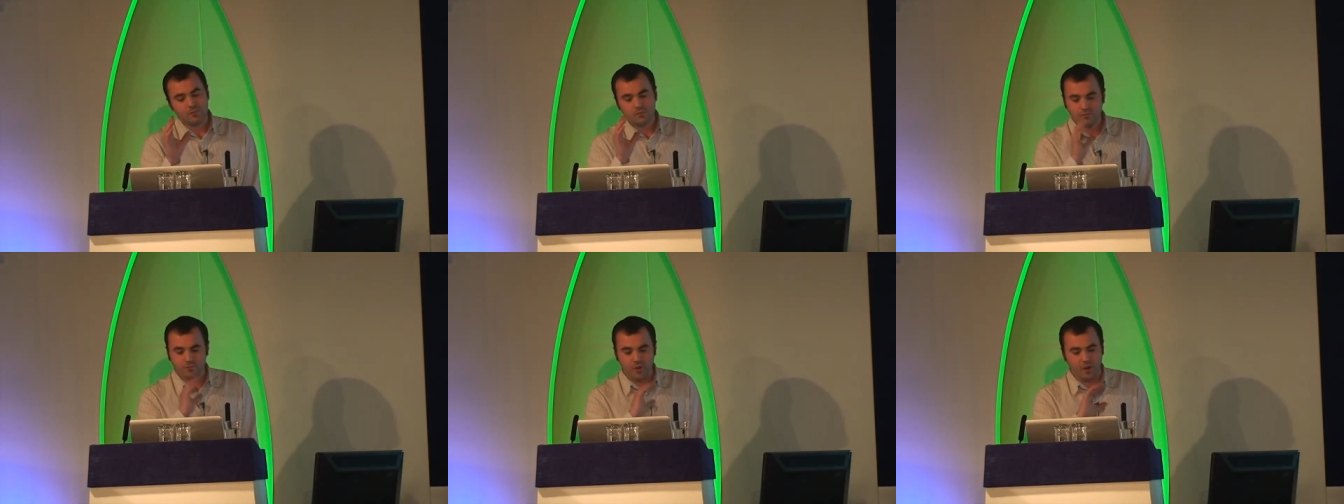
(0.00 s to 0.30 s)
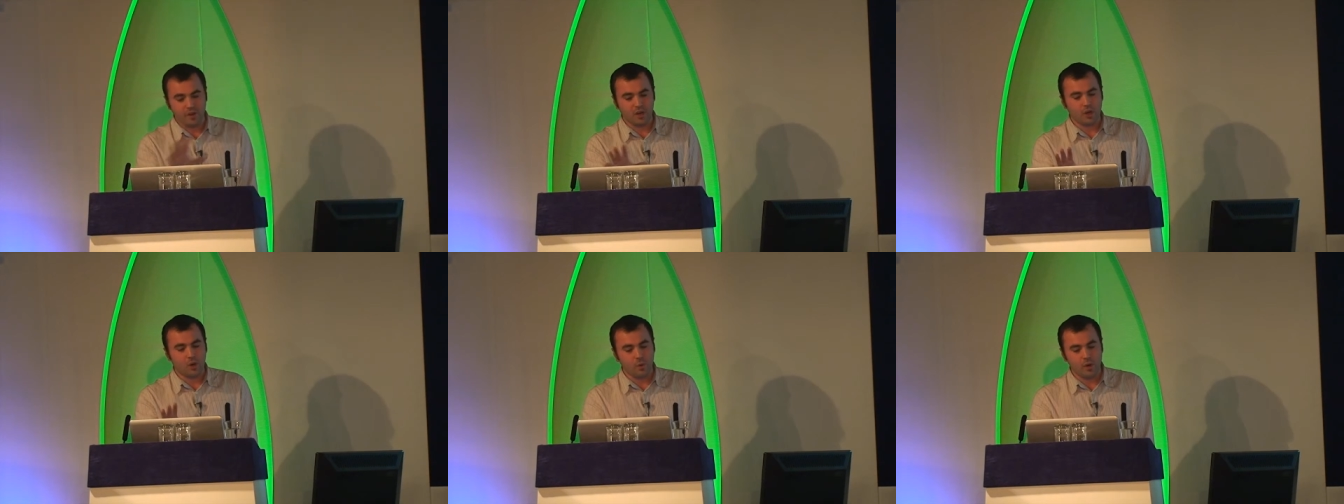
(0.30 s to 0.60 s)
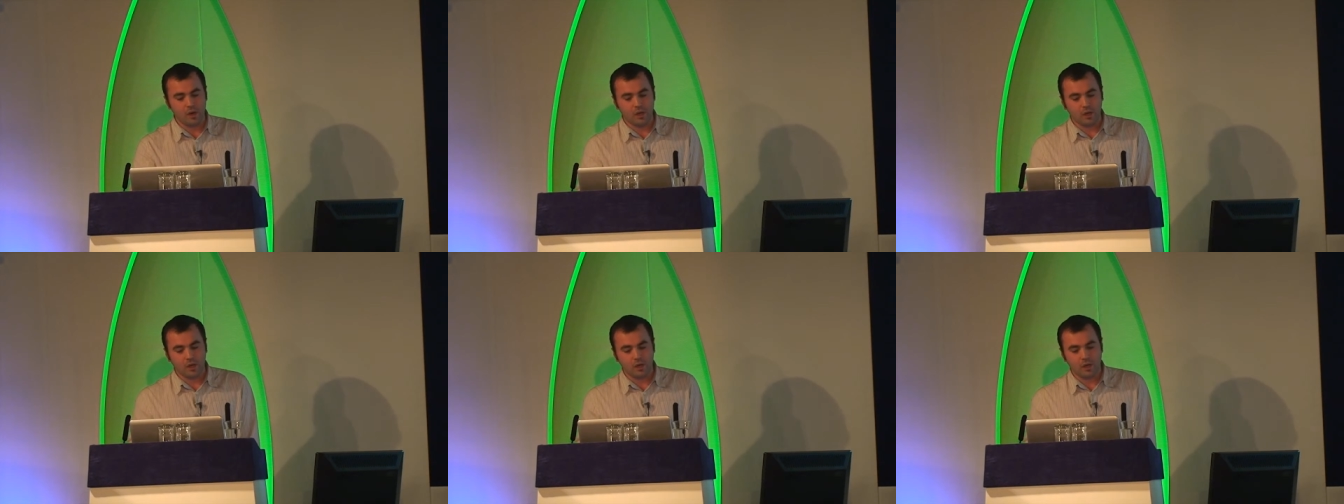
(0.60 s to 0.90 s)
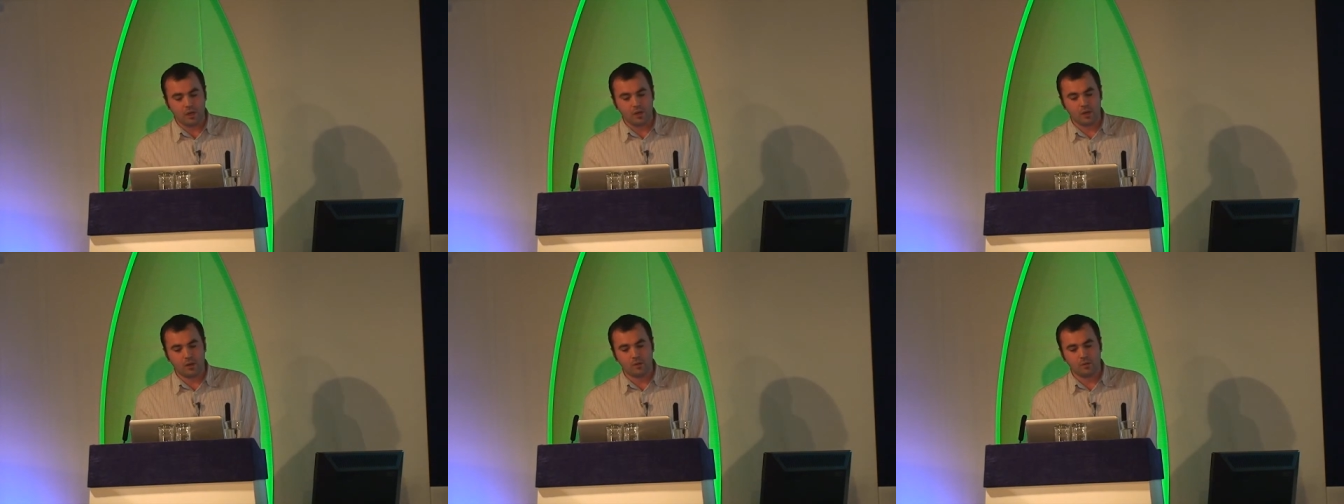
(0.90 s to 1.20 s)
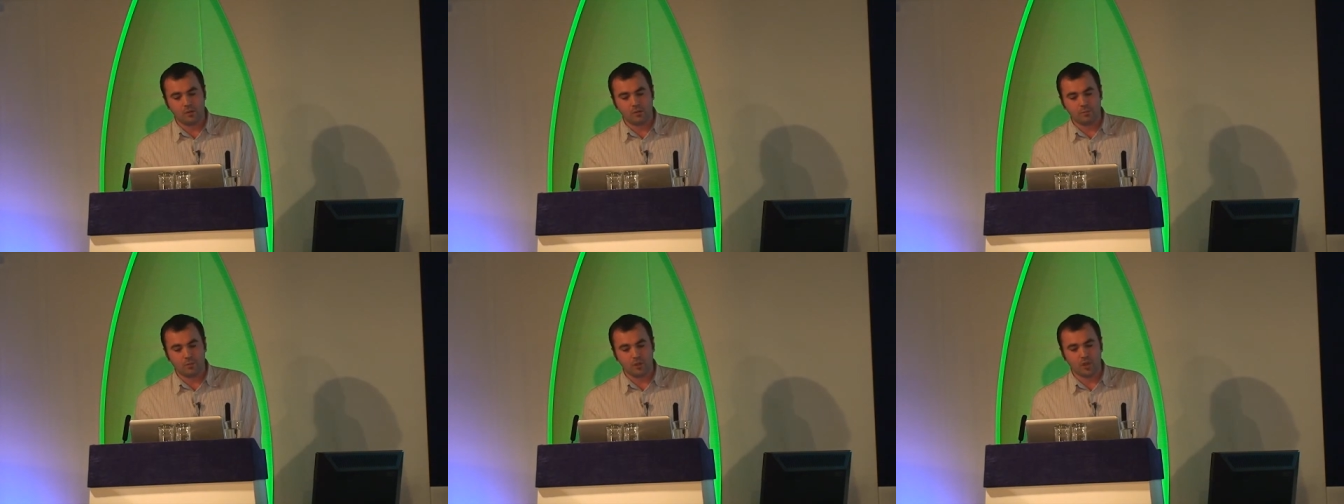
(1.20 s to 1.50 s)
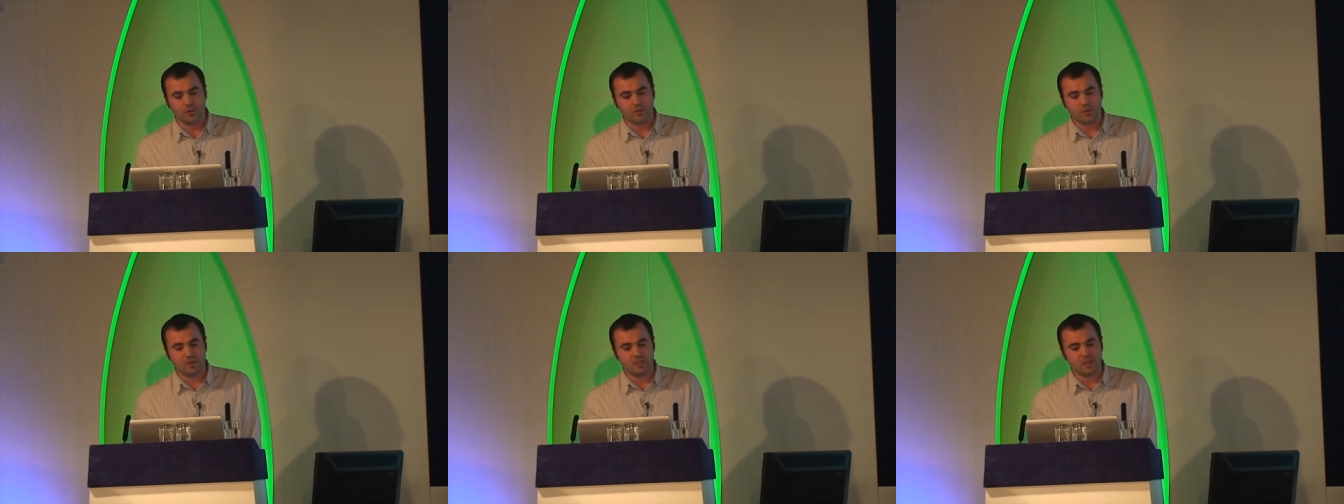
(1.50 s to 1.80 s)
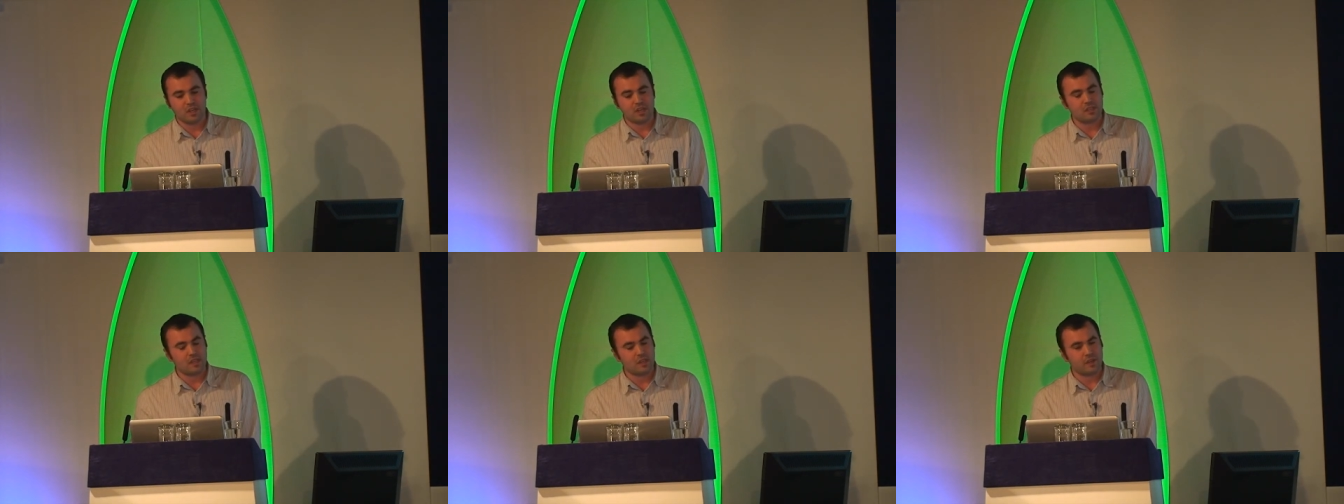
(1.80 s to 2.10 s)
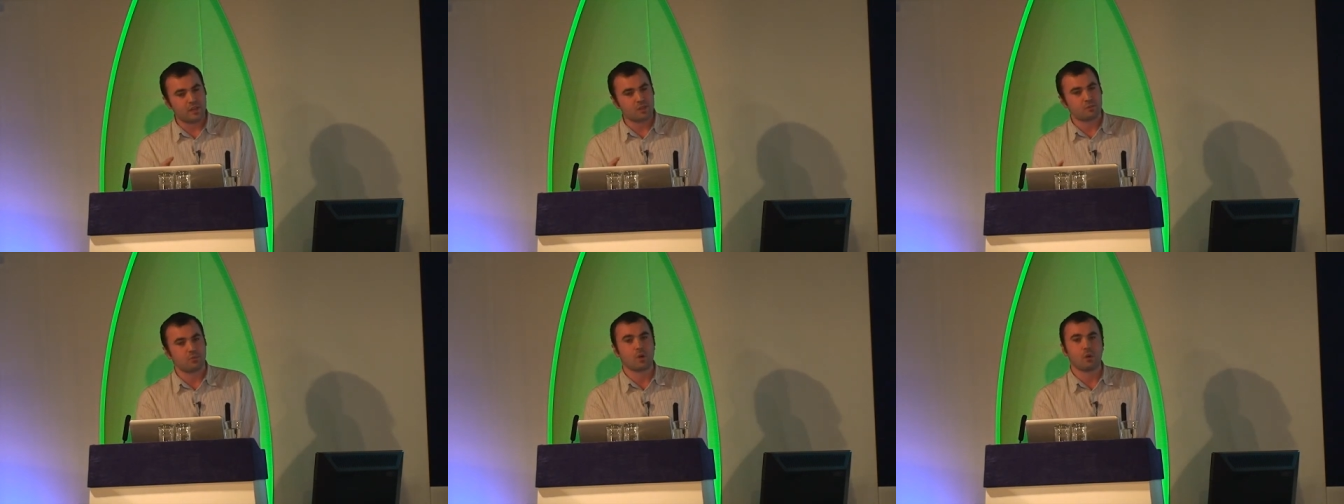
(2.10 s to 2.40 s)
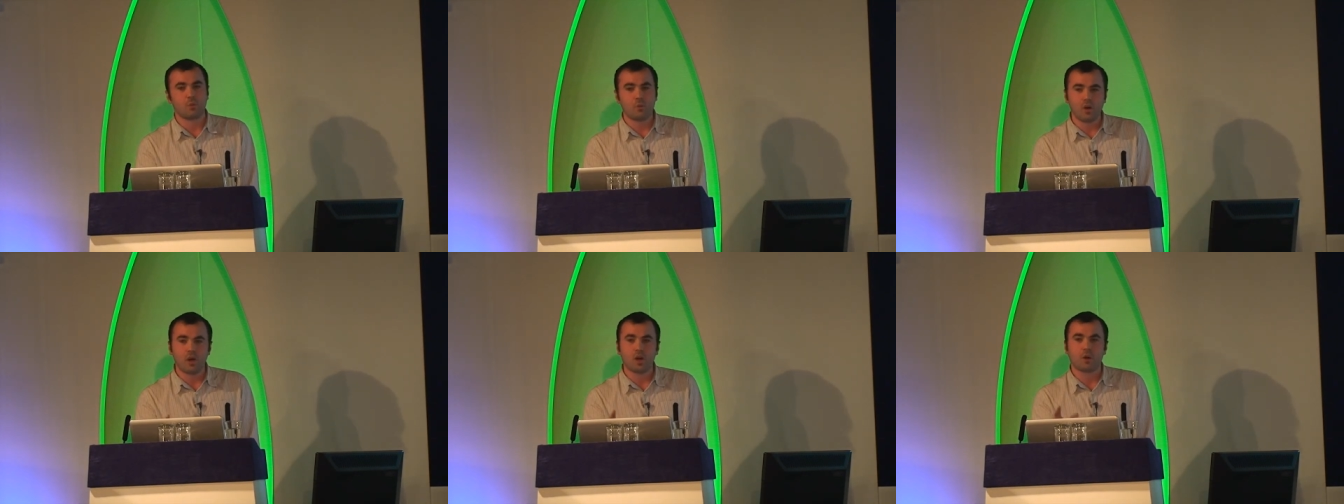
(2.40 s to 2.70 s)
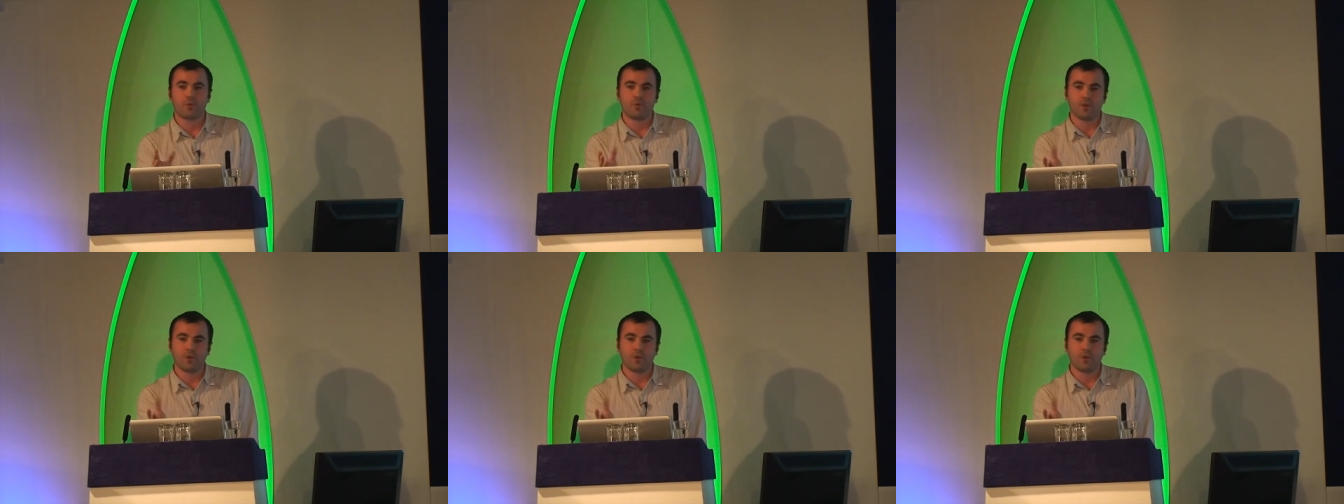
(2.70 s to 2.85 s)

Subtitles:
Very quick, Pure 360, that's where I work.